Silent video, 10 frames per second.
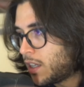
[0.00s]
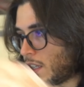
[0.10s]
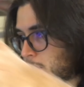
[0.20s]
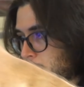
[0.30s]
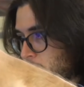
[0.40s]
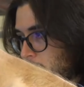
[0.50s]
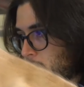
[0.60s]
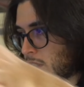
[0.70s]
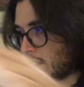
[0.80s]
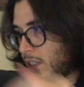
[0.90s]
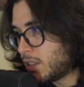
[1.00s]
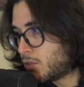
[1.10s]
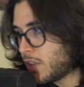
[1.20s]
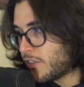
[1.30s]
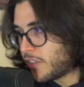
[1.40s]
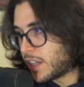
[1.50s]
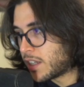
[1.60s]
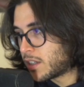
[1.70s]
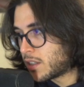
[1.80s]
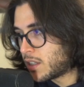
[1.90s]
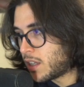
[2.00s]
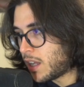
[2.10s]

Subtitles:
especially you can see in the ring finger,